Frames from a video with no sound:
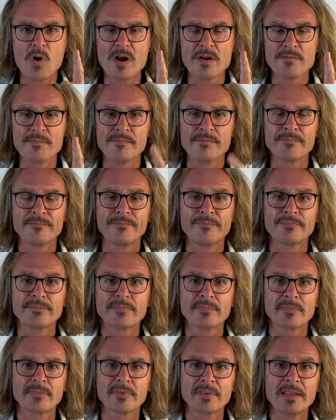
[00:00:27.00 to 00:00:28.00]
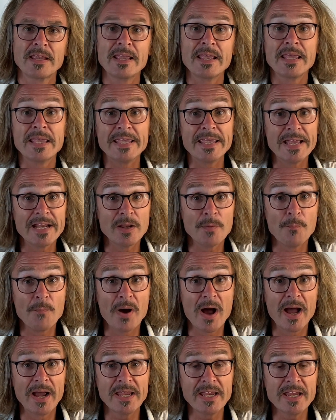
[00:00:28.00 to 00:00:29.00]
1. Get a
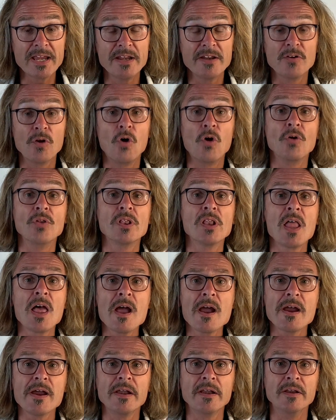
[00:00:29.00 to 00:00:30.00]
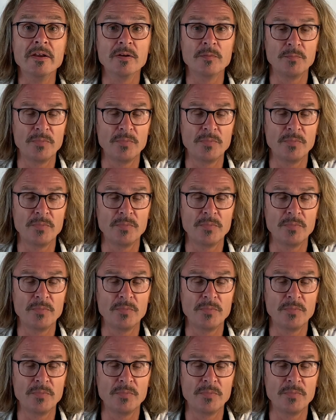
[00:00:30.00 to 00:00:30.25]
buy-in online